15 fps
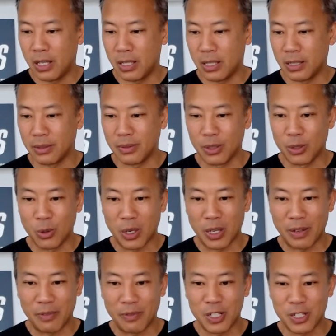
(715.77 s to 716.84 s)
uh, who
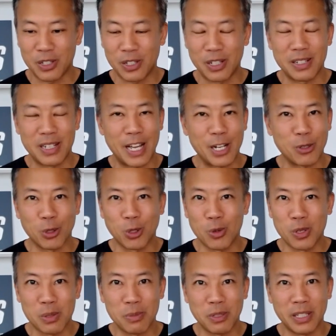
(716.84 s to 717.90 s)
have just this natural
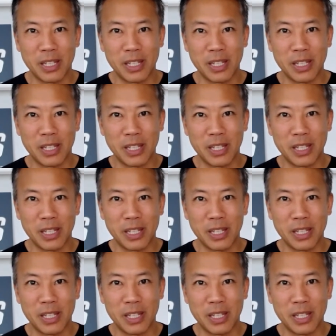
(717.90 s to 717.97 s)
charisma.